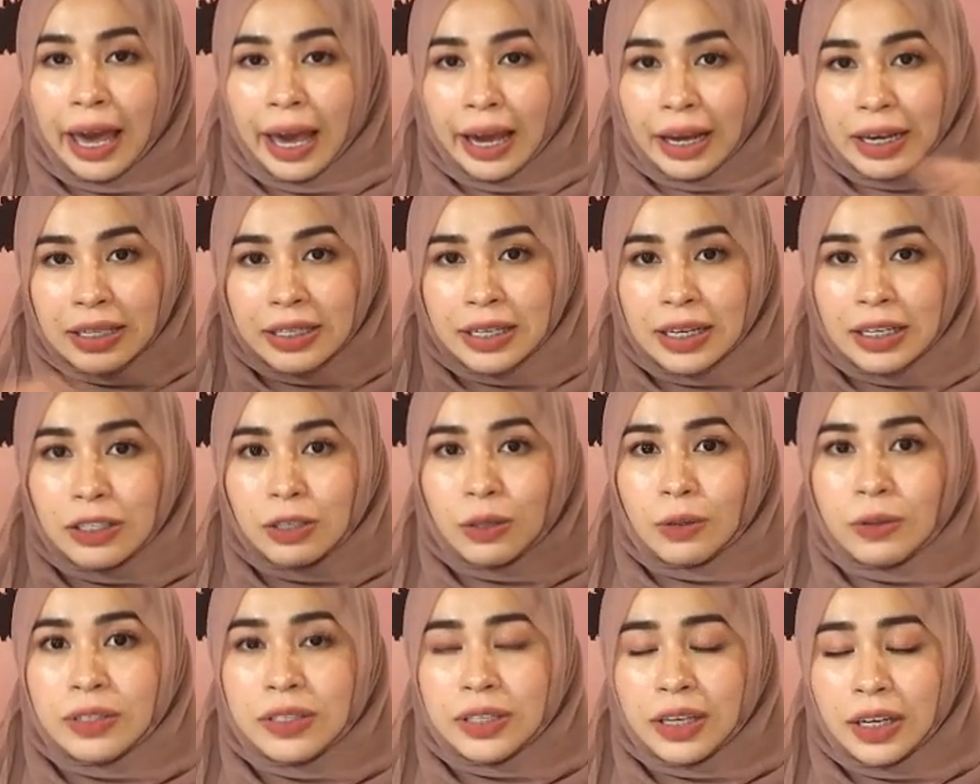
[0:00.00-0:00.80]
access
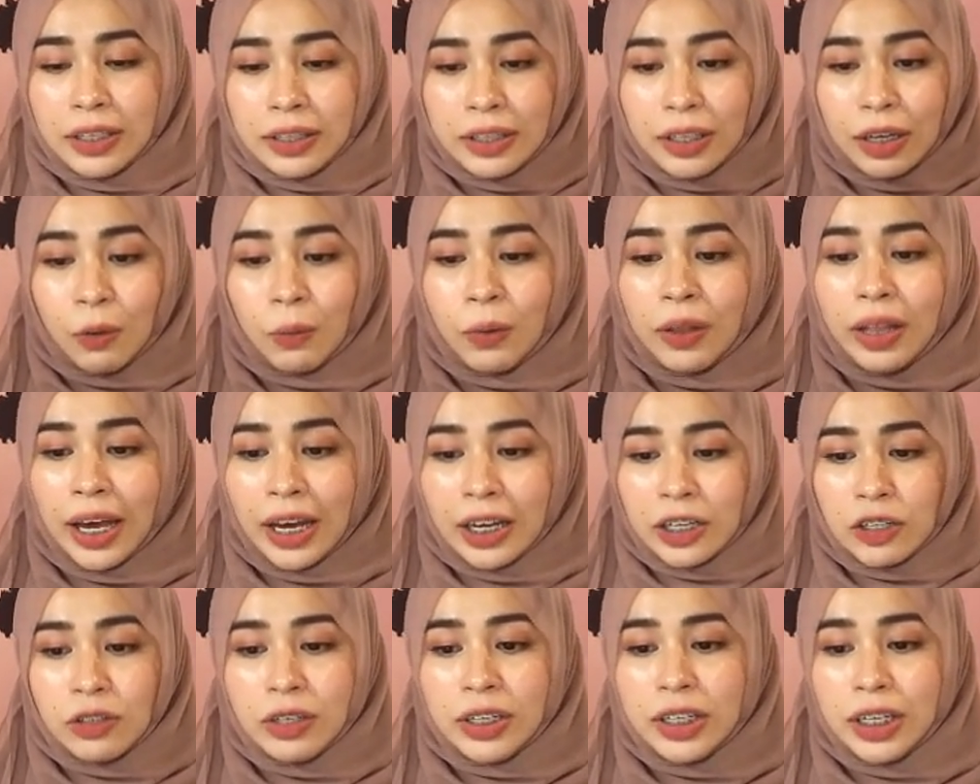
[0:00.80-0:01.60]
those data will
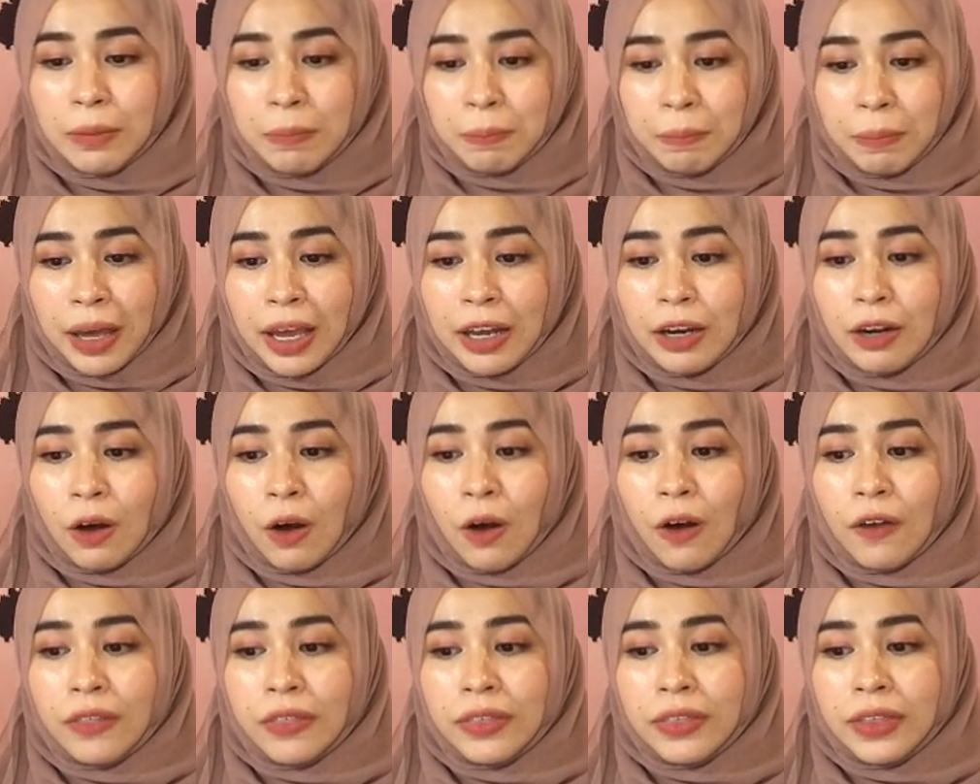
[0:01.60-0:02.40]
actually depend
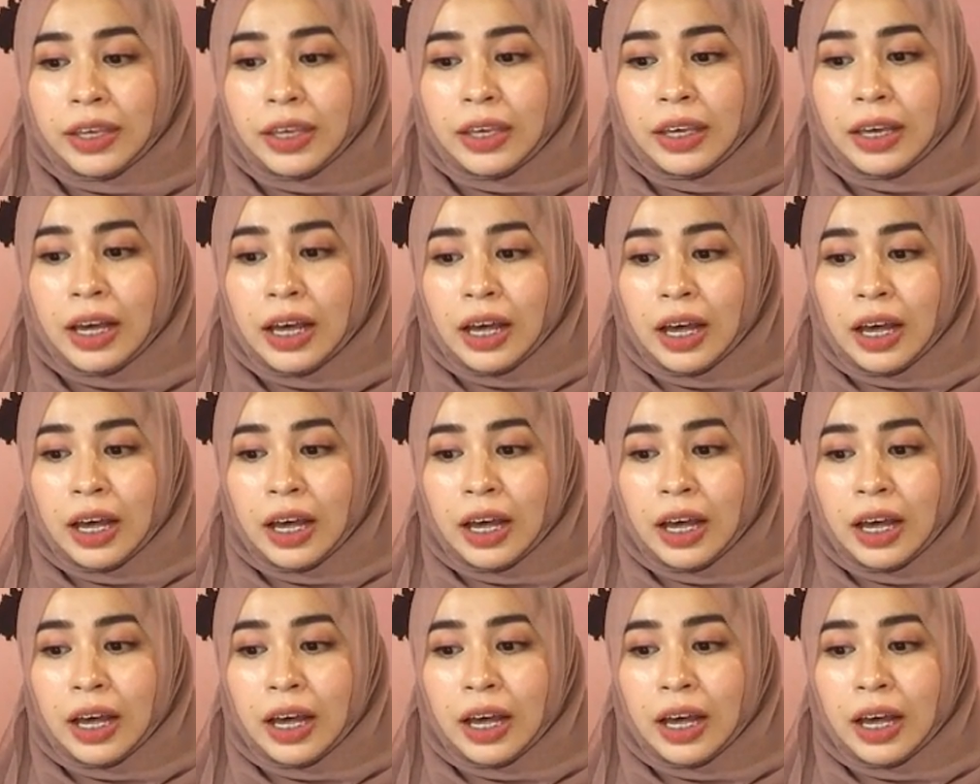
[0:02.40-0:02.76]
on the